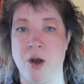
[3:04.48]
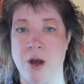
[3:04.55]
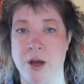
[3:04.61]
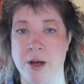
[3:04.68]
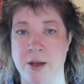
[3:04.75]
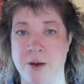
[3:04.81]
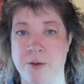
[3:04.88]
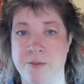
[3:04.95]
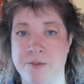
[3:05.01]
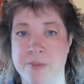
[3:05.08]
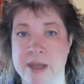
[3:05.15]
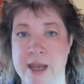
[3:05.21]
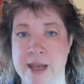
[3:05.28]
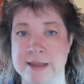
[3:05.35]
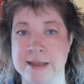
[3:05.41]
audio.
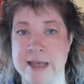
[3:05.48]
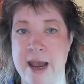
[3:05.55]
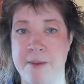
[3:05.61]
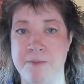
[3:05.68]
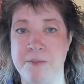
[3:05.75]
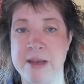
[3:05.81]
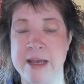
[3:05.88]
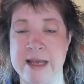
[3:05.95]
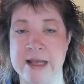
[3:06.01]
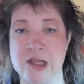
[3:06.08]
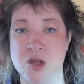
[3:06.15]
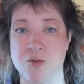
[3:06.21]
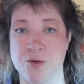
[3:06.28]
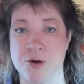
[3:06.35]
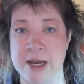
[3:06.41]
It's M P
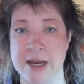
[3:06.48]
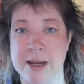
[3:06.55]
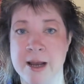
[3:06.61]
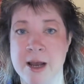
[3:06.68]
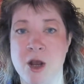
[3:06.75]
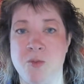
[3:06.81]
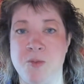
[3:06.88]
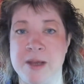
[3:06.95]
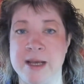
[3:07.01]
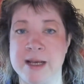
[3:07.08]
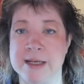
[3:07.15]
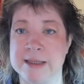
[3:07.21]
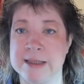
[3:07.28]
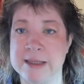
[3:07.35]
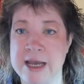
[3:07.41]
three.
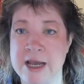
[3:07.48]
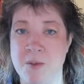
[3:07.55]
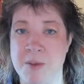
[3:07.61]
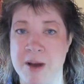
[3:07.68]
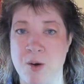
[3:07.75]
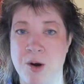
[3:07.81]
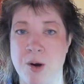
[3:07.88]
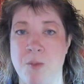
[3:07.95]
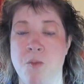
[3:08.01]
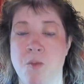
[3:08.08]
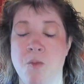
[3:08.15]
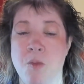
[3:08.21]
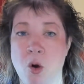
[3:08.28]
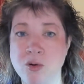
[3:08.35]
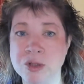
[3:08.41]
Because think about it,
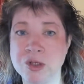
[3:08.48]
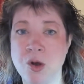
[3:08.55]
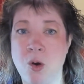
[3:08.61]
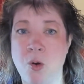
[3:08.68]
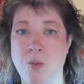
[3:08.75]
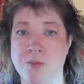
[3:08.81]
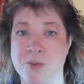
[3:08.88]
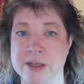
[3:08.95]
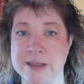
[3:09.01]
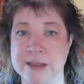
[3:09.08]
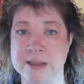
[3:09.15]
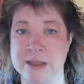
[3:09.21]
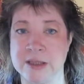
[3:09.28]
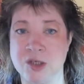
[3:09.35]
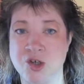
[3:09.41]
most home
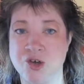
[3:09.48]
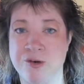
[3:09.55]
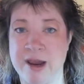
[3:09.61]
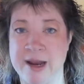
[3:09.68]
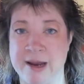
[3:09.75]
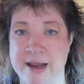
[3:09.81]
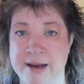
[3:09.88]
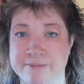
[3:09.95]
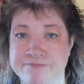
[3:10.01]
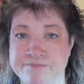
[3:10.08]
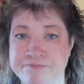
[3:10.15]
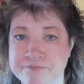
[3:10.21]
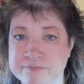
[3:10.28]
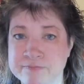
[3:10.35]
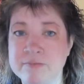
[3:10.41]
business training,
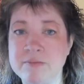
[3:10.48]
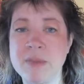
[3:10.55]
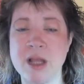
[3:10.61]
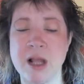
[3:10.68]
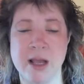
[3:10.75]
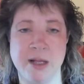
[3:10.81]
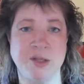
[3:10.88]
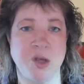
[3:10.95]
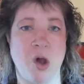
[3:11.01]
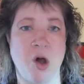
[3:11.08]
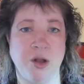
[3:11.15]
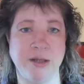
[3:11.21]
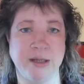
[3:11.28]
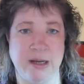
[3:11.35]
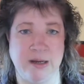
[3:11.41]
it's
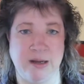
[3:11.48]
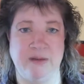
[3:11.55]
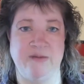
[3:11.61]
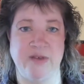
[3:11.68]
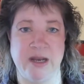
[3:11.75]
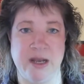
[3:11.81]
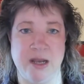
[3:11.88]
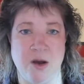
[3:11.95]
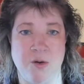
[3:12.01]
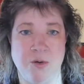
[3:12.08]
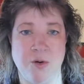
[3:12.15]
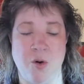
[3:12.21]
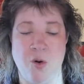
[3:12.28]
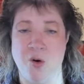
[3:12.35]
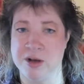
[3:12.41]
all done on video,
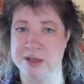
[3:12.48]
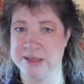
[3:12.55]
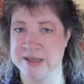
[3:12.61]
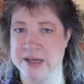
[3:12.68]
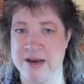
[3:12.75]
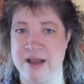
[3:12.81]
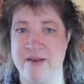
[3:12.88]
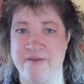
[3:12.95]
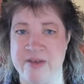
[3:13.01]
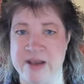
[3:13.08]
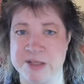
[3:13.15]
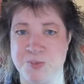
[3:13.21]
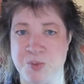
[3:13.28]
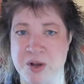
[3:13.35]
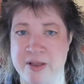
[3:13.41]
or it's done on
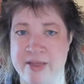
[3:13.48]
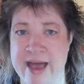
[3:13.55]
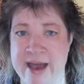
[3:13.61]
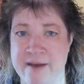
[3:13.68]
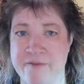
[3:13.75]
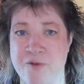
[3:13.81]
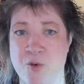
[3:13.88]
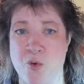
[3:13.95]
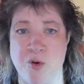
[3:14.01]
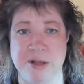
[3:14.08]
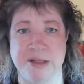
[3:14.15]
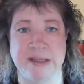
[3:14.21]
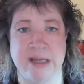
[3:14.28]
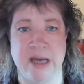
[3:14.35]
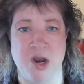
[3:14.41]
Facebook Live, or
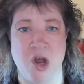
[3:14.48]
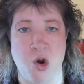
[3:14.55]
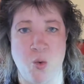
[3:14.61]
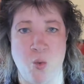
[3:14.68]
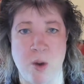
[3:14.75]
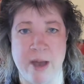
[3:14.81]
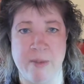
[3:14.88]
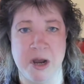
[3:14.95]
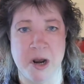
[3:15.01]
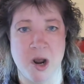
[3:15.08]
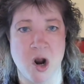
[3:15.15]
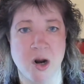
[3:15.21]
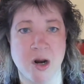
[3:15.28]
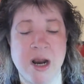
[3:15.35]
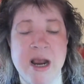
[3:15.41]
it's done on a
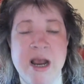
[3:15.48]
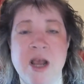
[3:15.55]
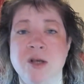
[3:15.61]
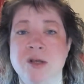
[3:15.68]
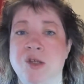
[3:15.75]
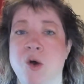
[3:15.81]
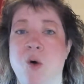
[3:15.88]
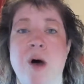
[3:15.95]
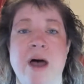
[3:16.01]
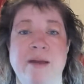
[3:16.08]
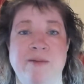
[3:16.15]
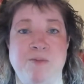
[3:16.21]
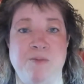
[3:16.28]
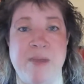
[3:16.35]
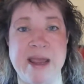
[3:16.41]
webinar. So
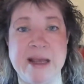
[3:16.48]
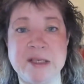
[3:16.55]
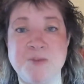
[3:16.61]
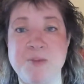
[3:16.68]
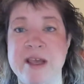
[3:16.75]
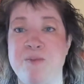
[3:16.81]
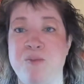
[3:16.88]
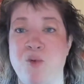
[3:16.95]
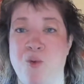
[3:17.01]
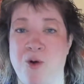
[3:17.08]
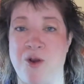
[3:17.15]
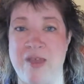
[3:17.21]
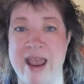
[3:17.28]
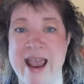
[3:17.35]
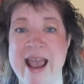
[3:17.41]
it makes people
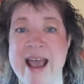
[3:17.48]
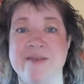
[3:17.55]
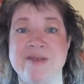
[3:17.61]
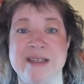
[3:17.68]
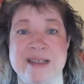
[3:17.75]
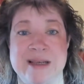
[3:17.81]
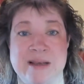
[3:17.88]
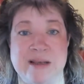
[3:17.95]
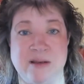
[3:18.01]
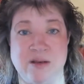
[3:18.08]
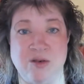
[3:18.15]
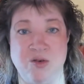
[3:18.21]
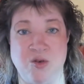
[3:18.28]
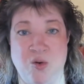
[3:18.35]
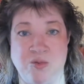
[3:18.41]
where they have to,
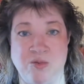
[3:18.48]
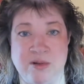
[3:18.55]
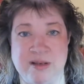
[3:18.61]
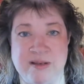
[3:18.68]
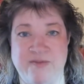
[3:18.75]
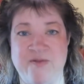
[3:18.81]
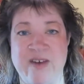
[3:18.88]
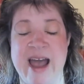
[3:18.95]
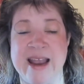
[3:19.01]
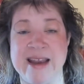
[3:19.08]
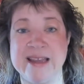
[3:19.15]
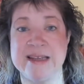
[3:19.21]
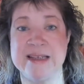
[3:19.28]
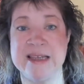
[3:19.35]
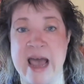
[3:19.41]
you know,
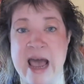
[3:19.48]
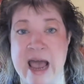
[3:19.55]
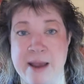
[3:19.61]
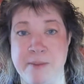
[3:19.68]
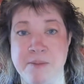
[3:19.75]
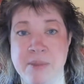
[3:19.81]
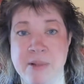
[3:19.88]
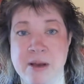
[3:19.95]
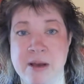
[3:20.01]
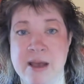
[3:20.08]
find the time,